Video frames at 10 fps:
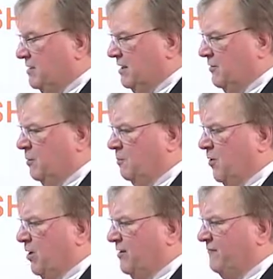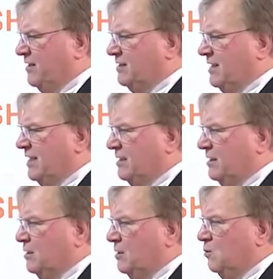the other part of it that
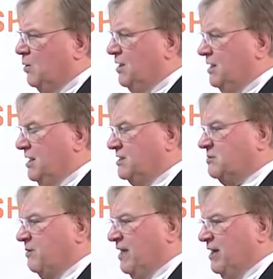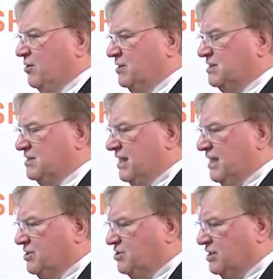we didn't explain on stage